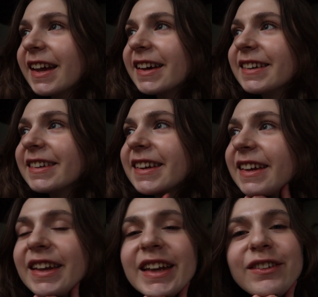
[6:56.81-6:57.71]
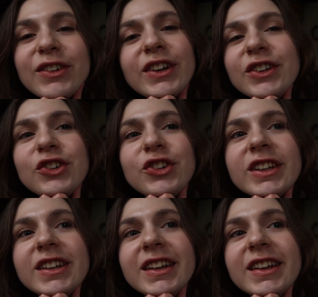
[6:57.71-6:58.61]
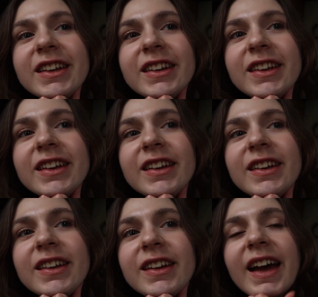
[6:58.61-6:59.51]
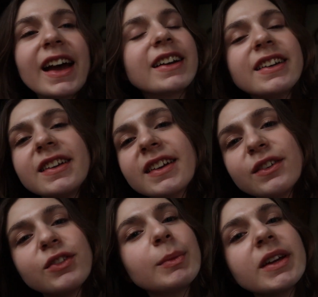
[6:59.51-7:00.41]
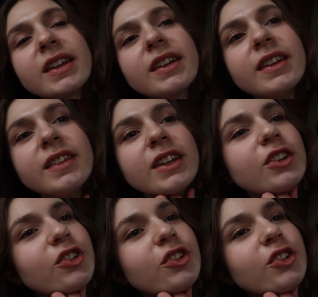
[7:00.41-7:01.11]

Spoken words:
And if you're interested in acting and filmmaking in the